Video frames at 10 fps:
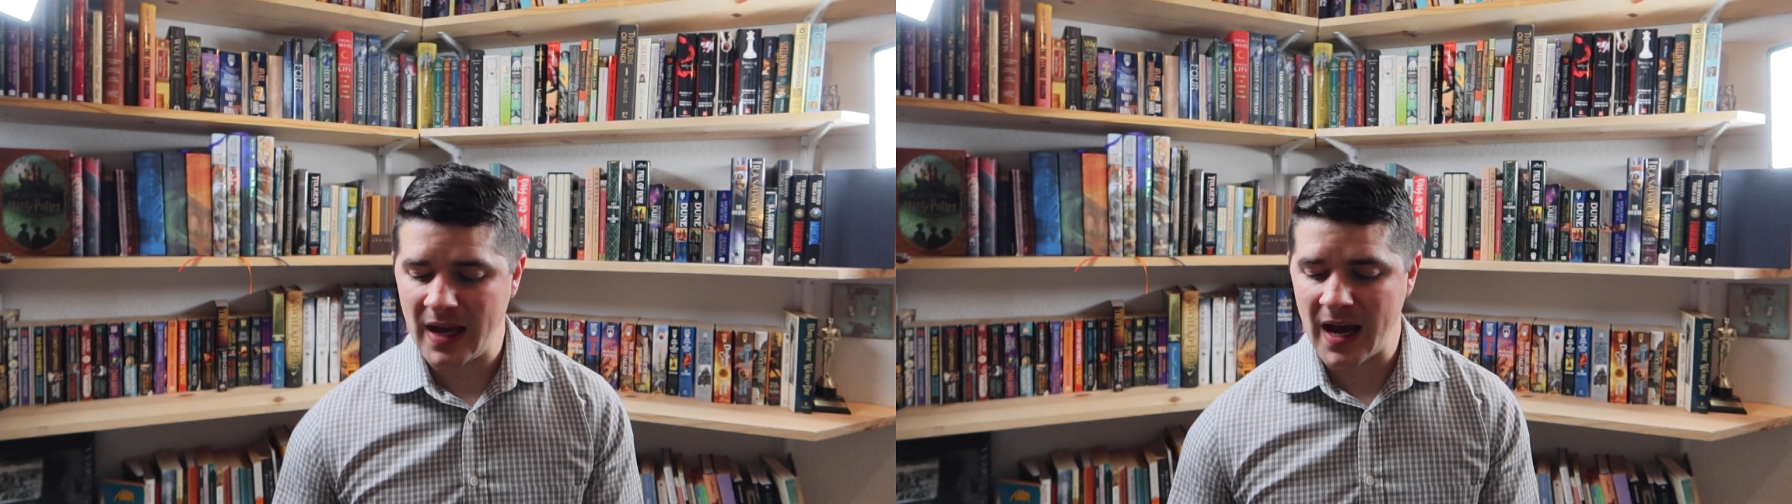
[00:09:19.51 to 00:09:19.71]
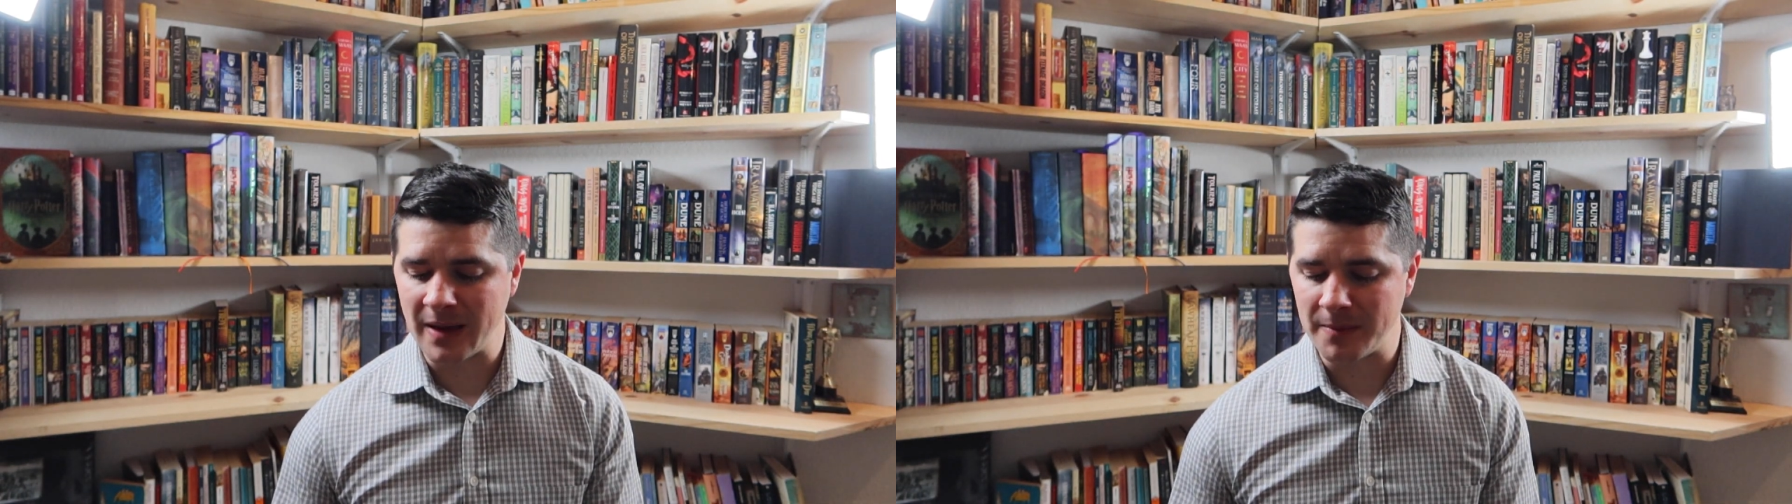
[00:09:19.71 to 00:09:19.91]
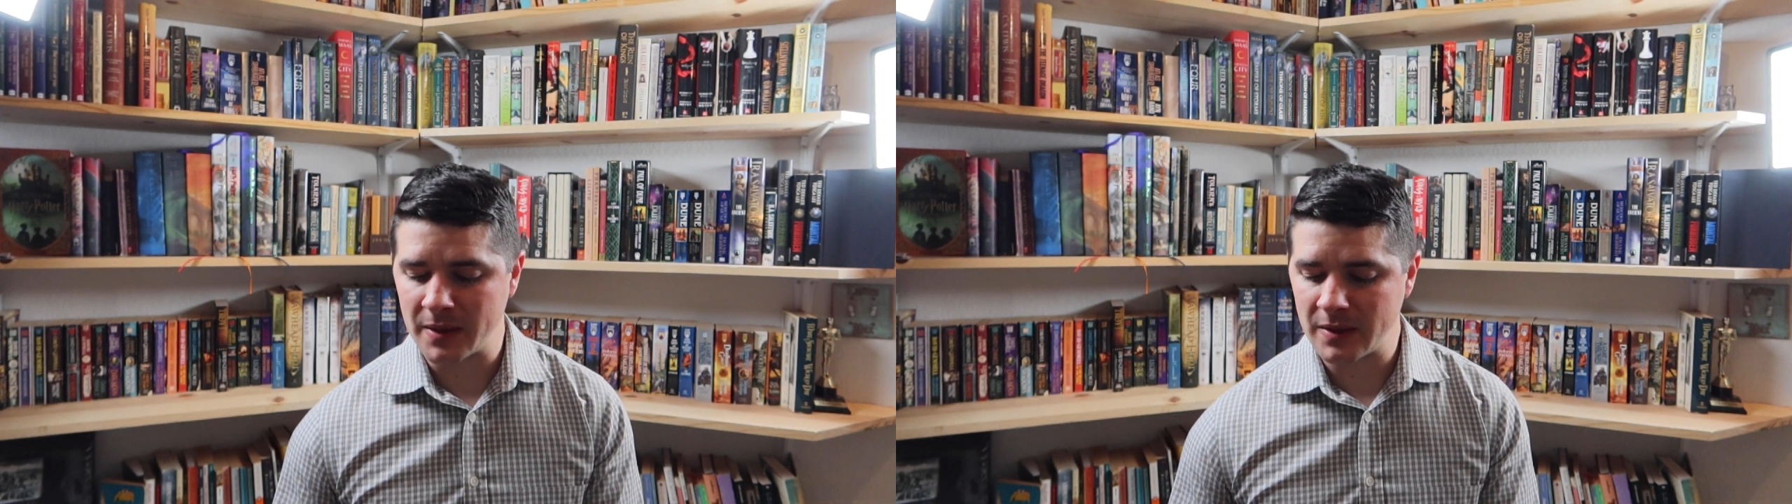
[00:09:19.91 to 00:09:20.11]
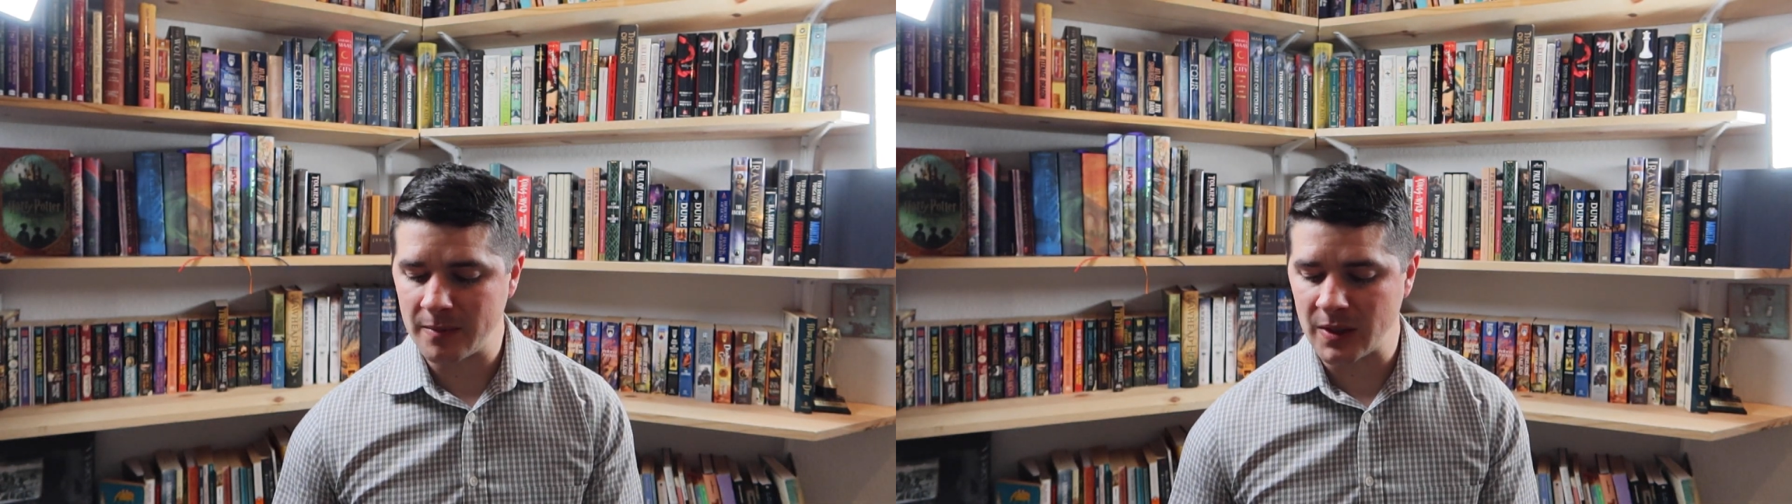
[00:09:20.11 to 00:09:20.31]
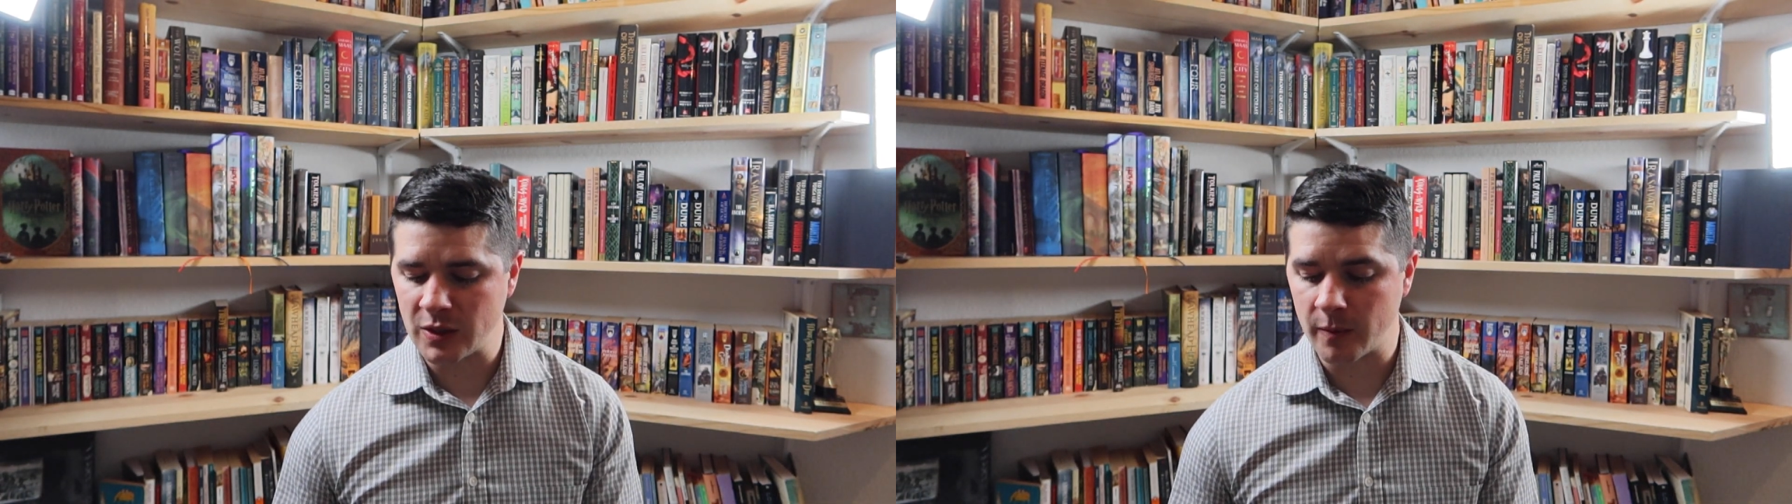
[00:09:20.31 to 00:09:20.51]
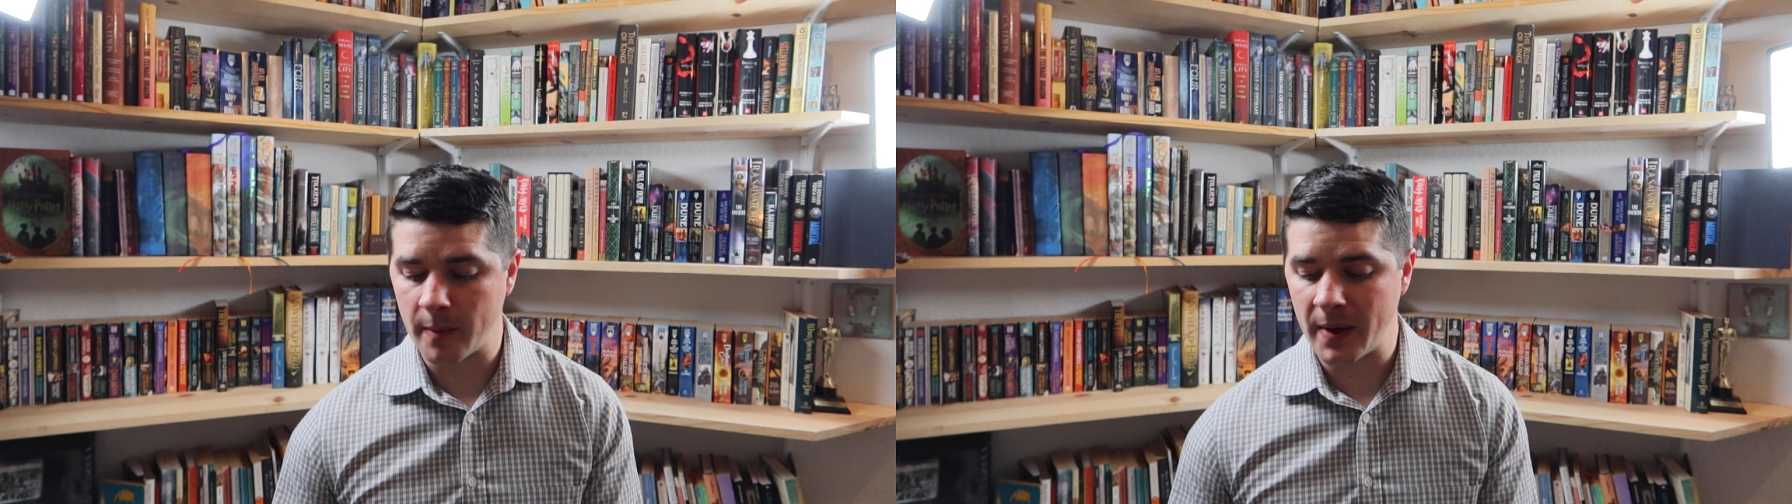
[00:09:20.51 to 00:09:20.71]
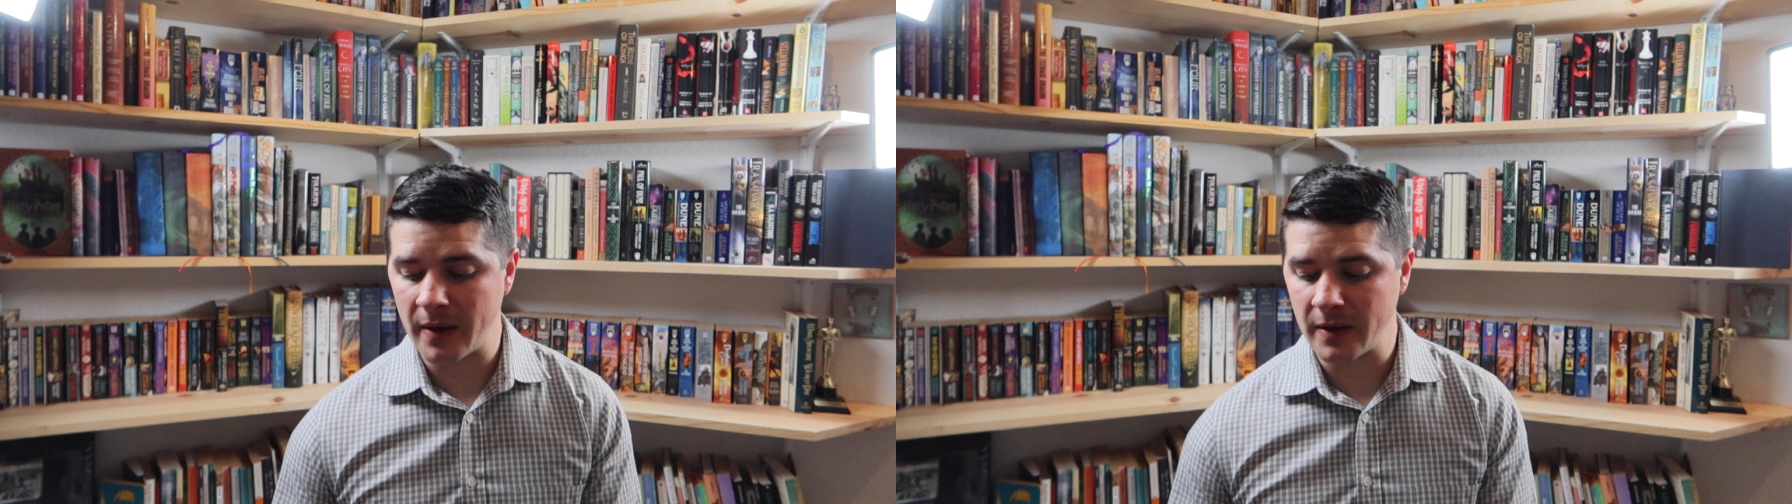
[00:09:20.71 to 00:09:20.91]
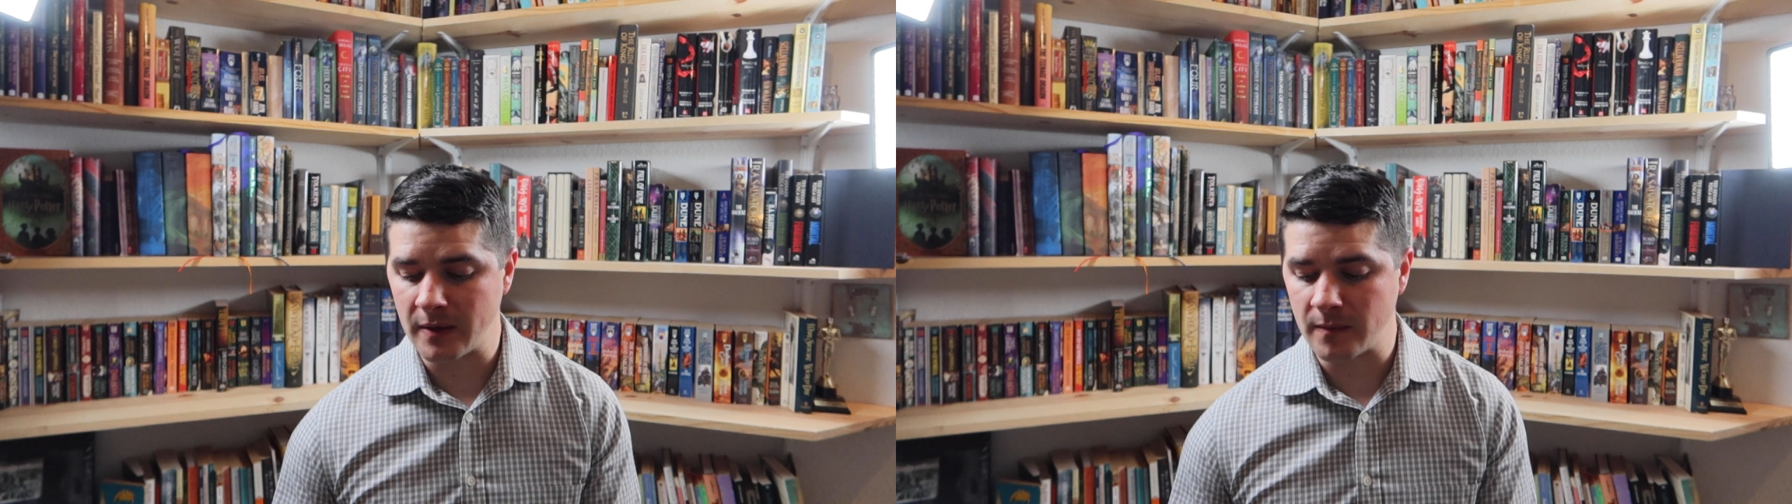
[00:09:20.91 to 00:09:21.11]
had merely been to
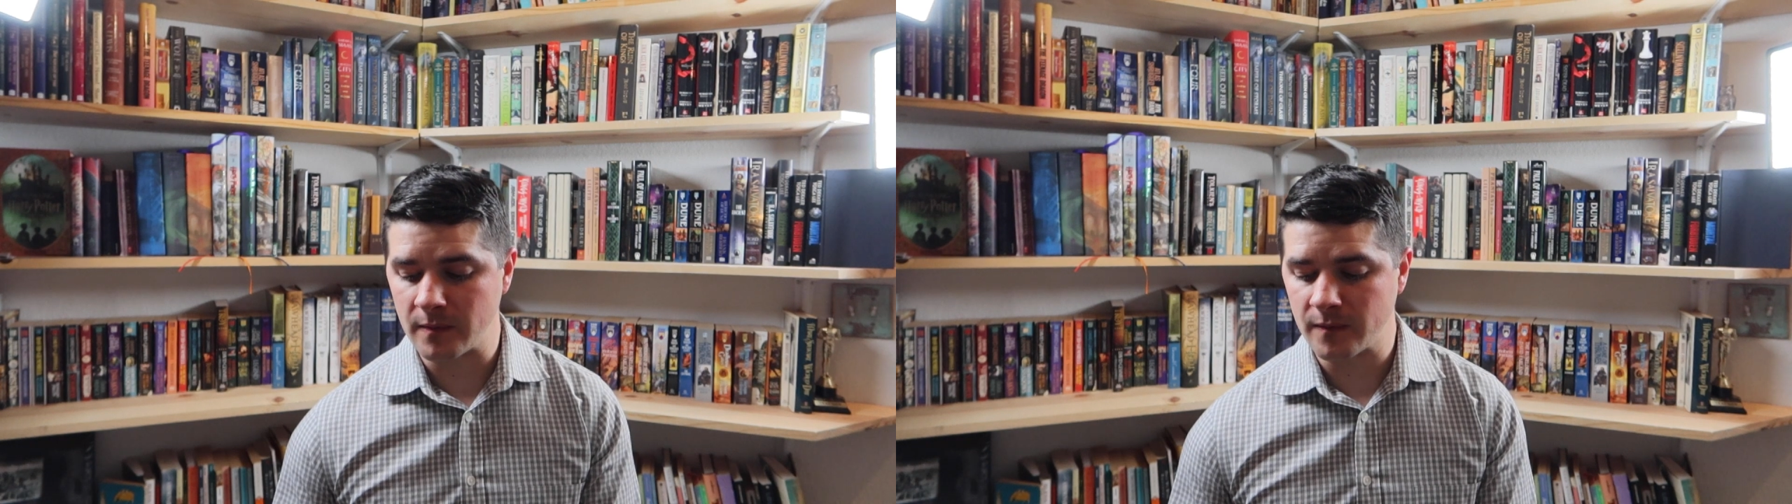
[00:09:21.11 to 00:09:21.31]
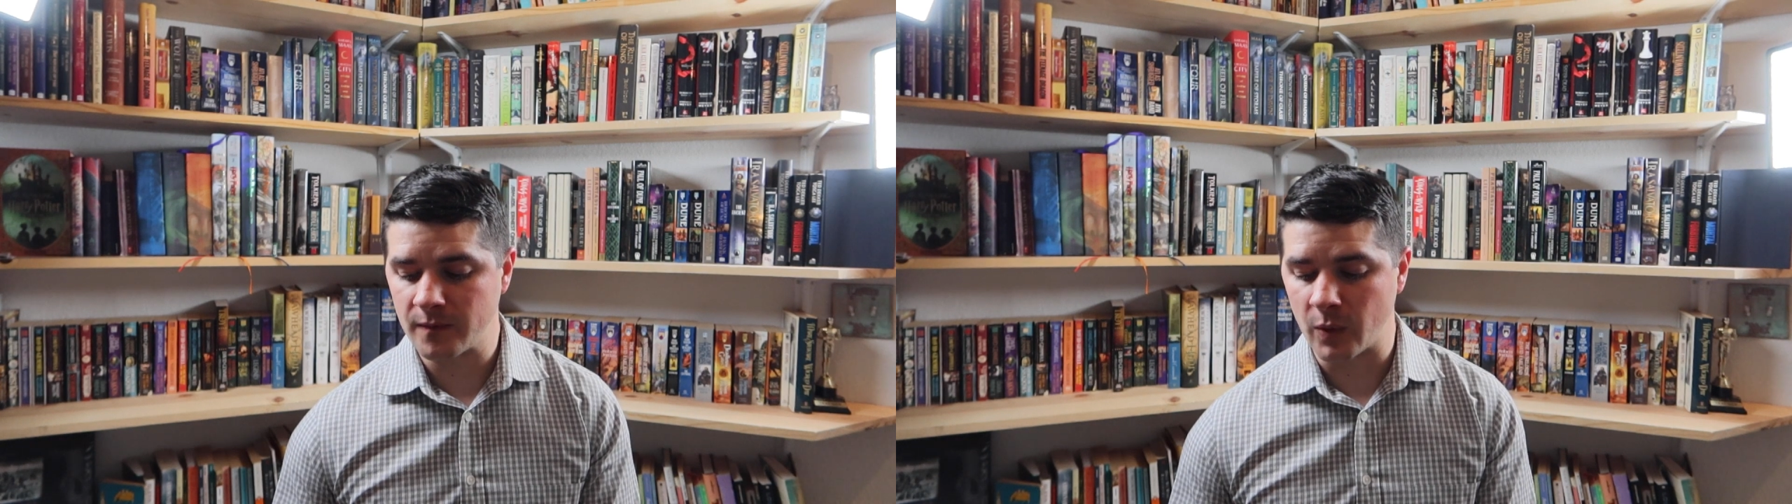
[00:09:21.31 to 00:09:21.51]
prepare him